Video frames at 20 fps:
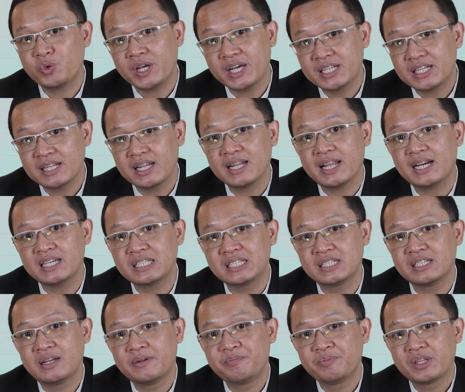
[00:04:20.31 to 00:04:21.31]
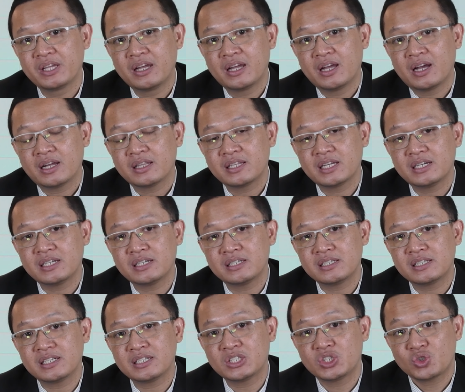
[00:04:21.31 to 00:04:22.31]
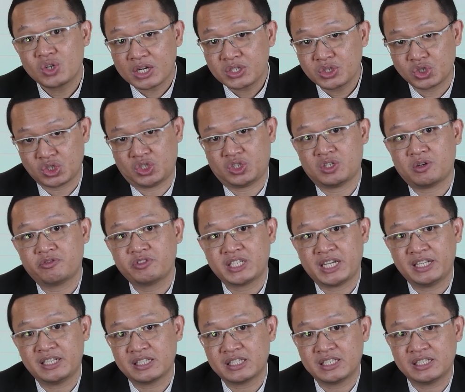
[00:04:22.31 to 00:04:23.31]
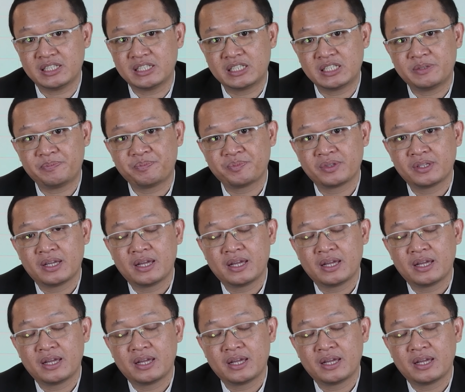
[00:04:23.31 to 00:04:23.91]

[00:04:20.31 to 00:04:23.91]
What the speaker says: We analyze the structures of sentence.